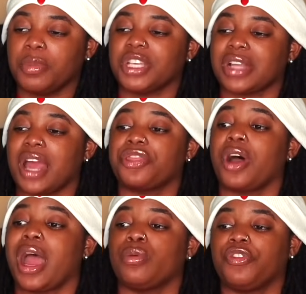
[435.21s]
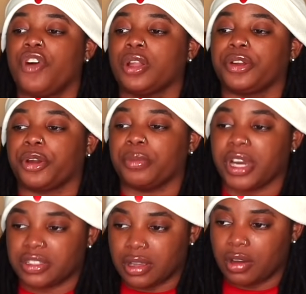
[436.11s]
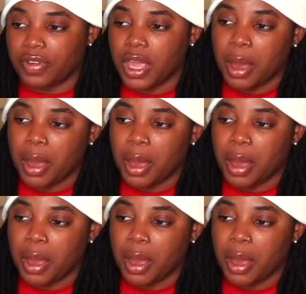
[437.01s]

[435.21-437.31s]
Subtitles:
and hurt myself.